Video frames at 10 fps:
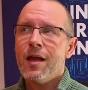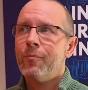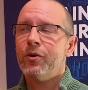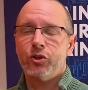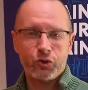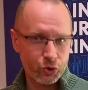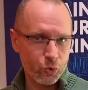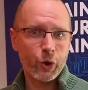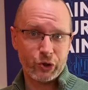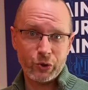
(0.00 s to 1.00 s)
But do
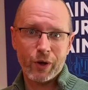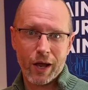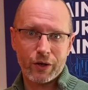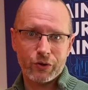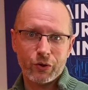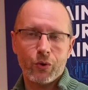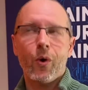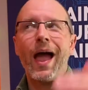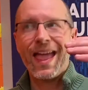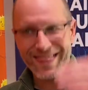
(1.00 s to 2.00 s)
what you got to do
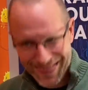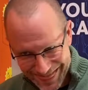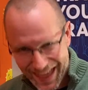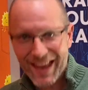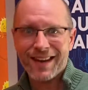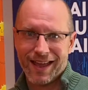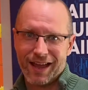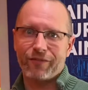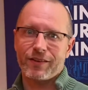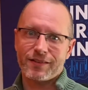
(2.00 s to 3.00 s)
and then
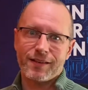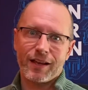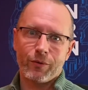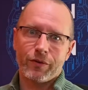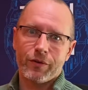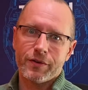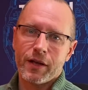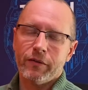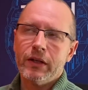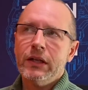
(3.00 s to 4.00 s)
have this day with yourself.